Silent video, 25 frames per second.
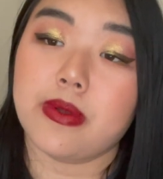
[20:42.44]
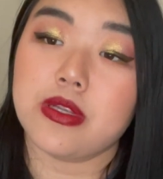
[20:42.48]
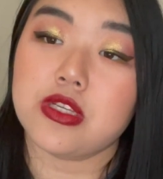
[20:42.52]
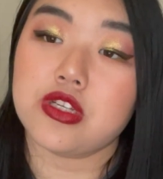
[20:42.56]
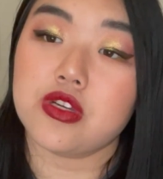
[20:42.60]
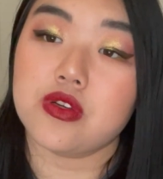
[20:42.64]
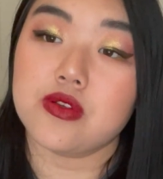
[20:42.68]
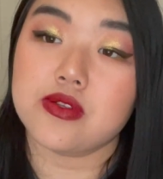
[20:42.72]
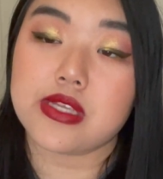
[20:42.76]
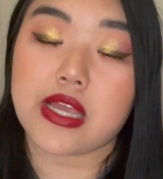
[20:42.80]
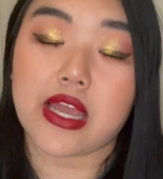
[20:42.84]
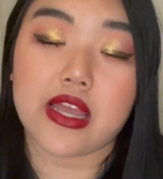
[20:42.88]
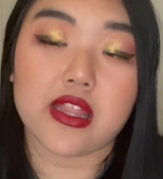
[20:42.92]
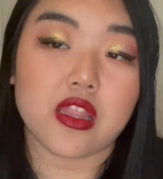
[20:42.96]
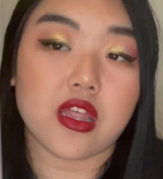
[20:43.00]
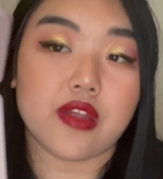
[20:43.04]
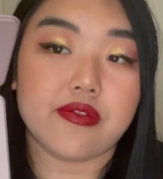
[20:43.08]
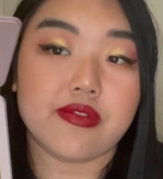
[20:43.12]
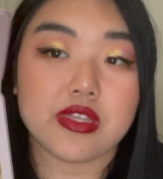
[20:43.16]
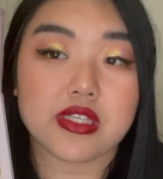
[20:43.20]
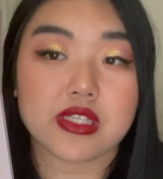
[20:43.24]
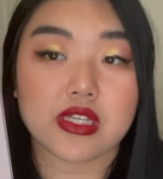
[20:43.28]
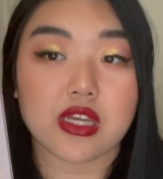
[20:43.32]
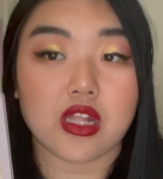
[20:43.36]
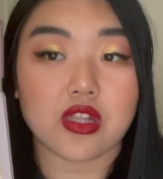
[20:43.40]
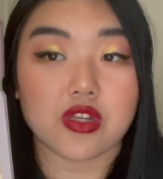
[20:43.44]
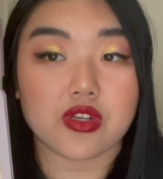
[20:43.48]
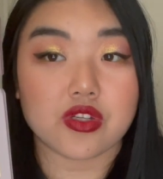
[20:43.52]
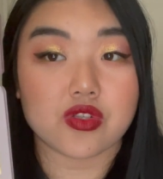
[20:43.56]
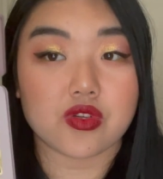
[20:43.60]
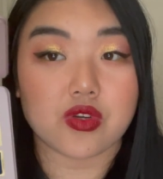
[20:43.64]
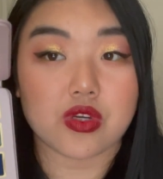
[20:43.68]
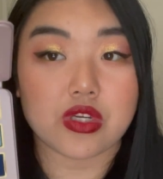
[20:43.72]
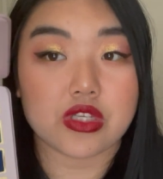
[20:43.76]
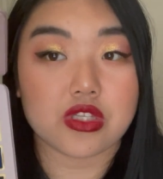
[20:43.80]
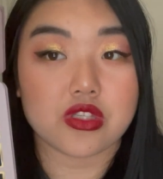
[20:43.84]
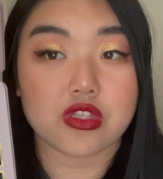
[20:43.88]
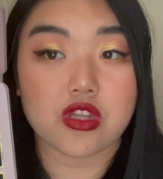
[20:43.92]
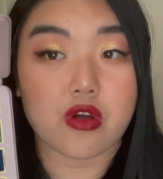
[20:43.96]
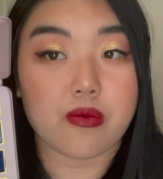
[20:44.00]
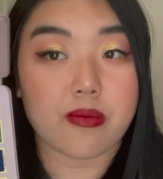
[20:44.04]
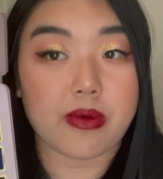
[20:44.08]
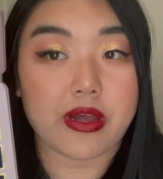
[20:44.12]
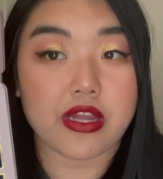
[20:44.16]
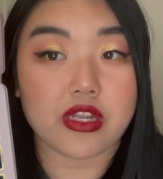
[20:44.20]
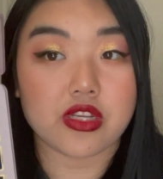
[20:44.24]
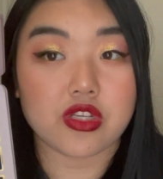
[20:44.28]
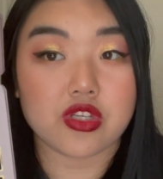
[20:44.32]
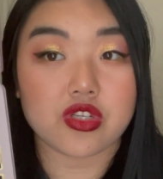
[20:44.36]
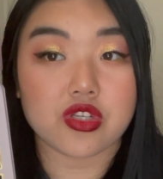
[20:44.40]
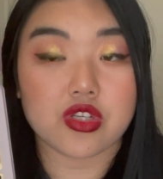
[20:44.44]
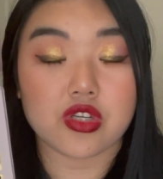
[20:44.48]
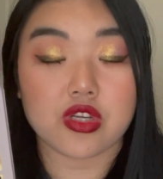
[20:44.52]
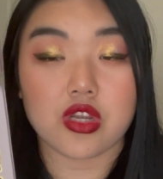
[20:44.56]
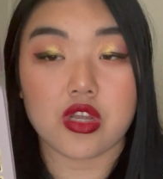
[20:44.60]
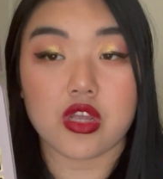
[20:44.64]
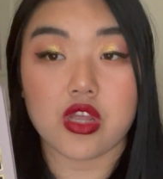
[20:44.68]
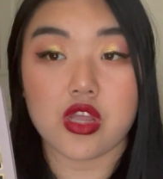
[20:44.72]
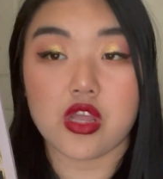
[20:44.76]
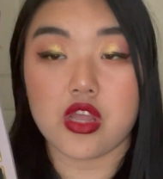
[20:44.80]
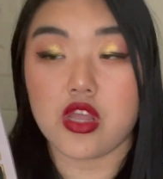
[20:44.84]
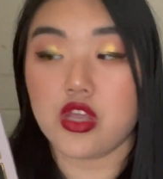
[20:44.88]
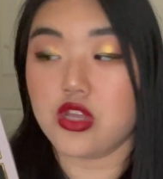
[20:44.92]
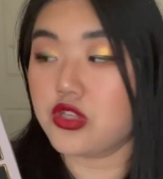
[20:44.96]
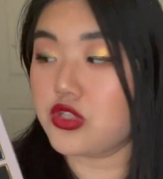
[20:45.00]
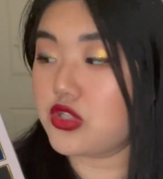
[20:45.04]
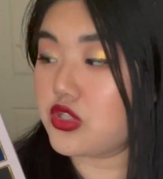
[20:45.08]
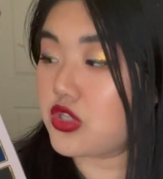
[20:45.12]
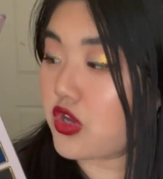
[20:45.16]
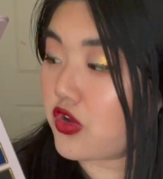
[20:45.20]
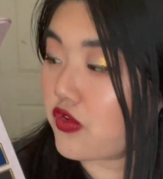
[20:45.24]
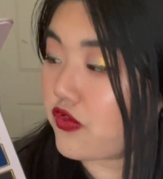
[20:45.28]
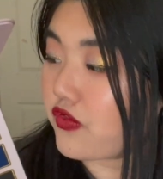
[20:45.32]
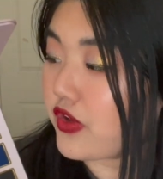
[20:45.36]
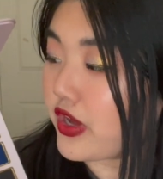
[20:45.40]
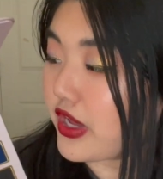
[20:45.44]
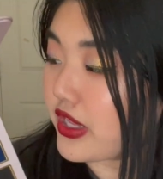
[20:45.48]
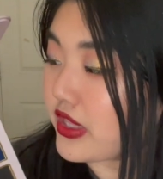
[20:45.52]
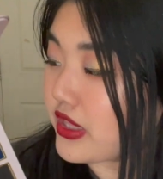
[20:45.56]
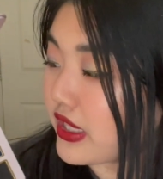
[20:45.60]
choose. I love this color story so much. So fun.